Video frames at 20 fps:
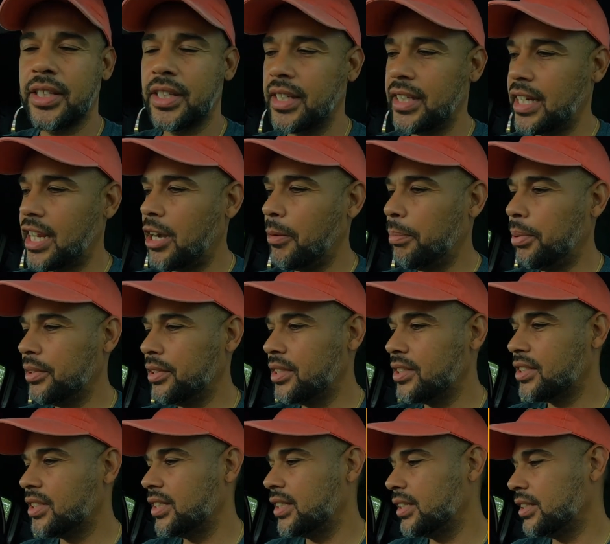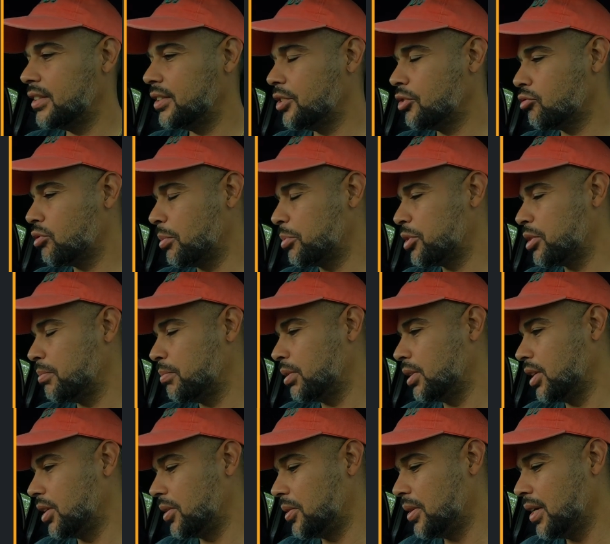Again, I'll put this in the description
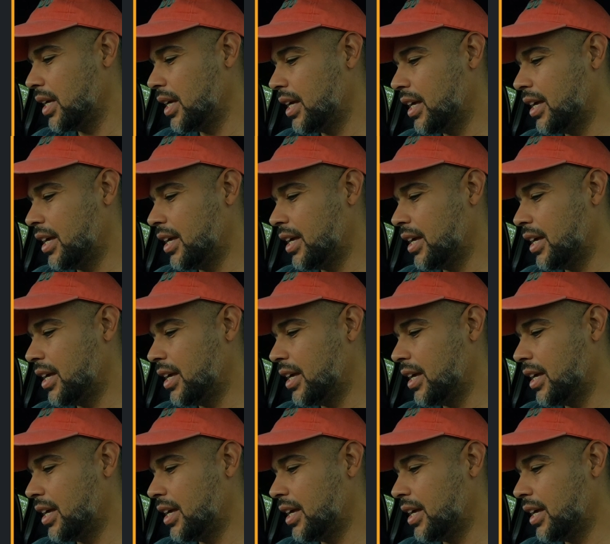below.